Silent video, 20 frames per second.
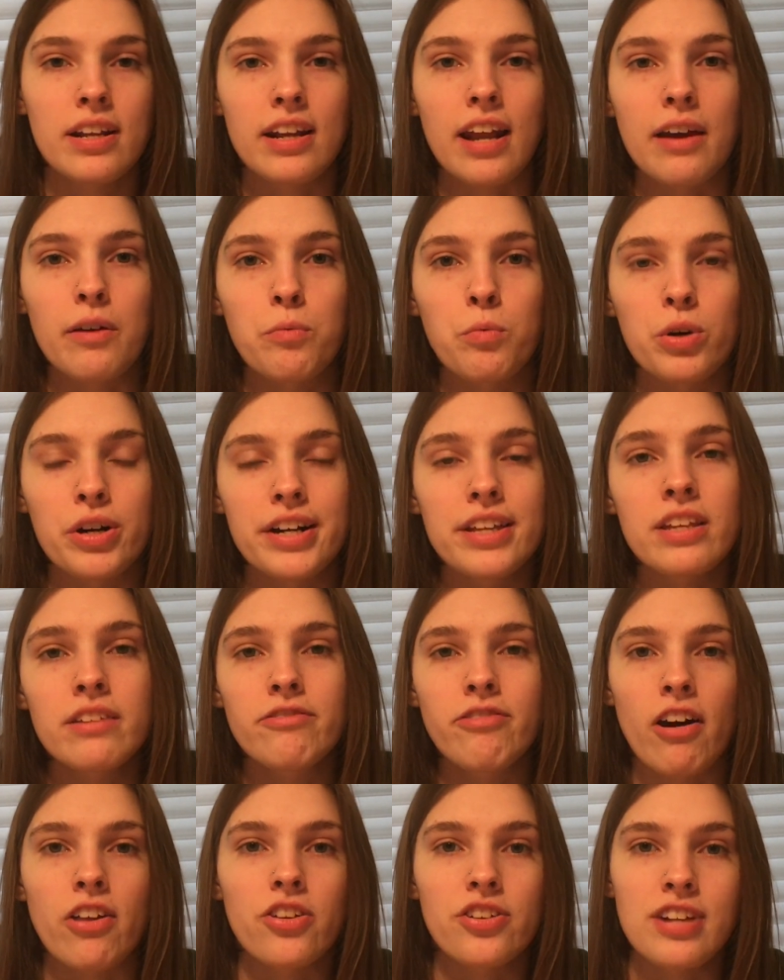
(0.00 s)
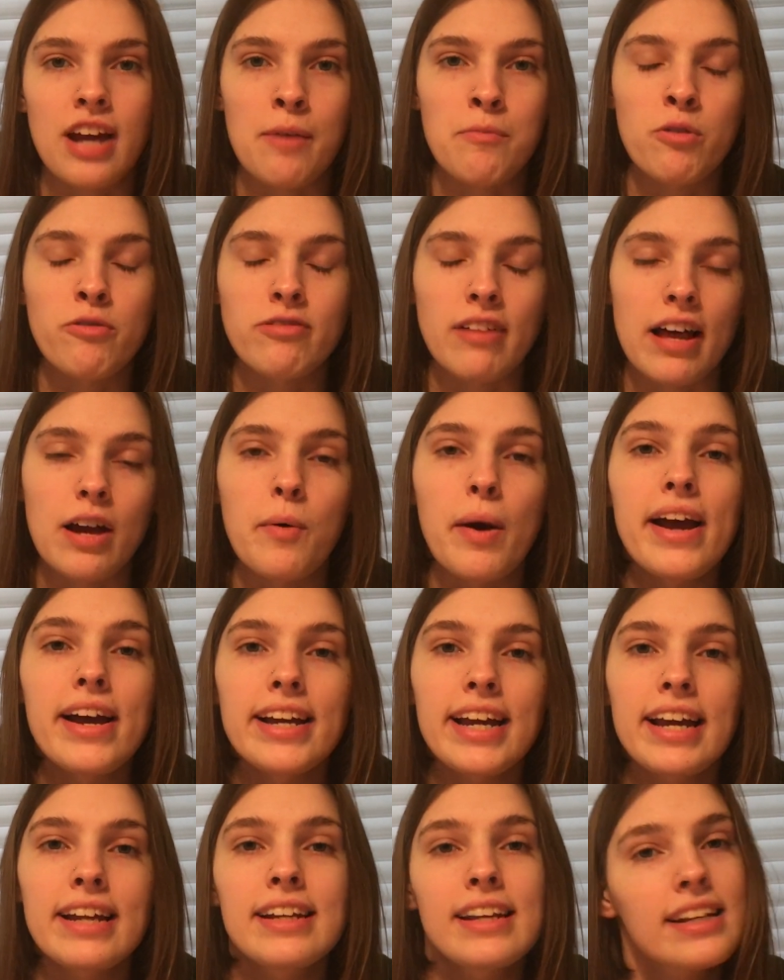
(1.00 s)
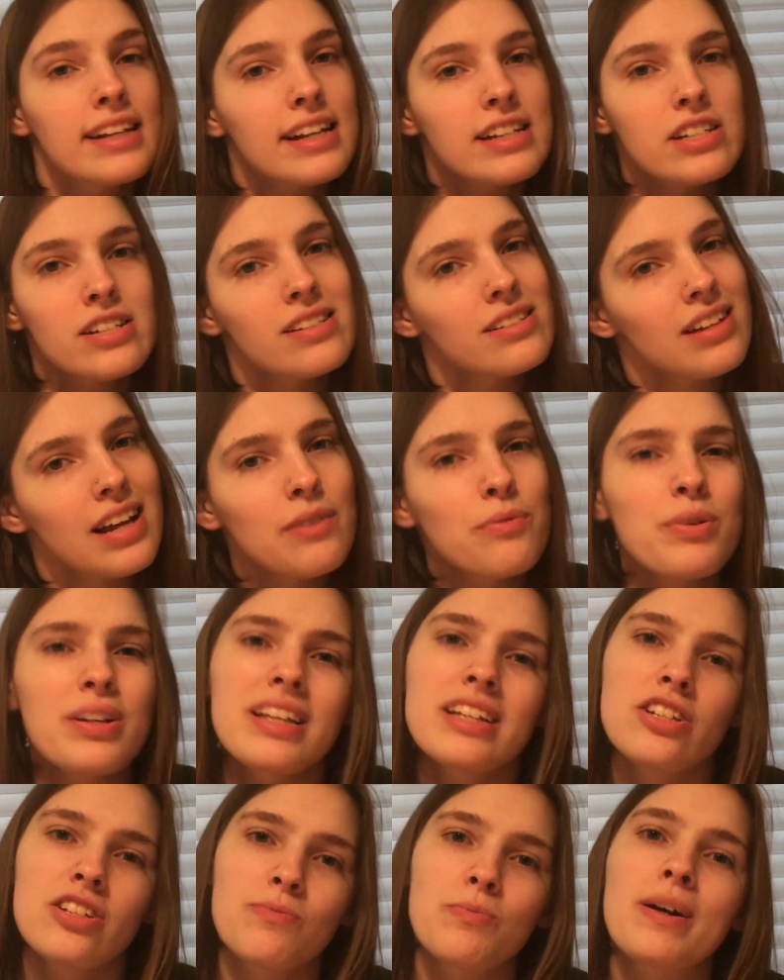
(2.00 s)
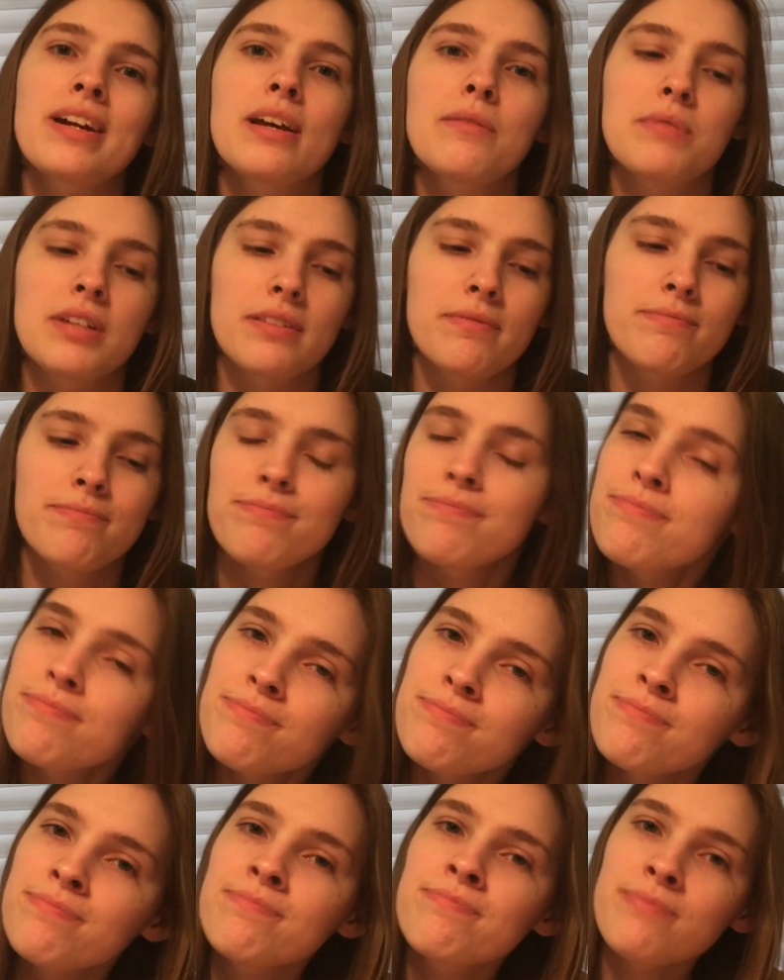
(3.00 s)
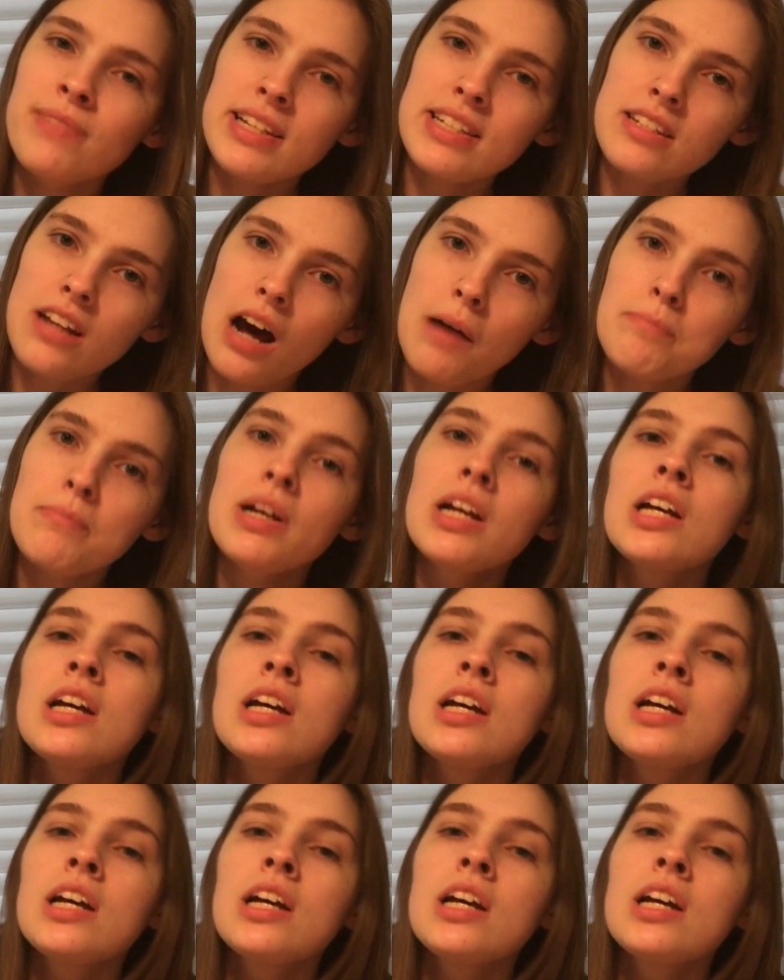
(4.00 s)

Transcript: and I worry that Father Time will fly away again, and I really just want him to stop.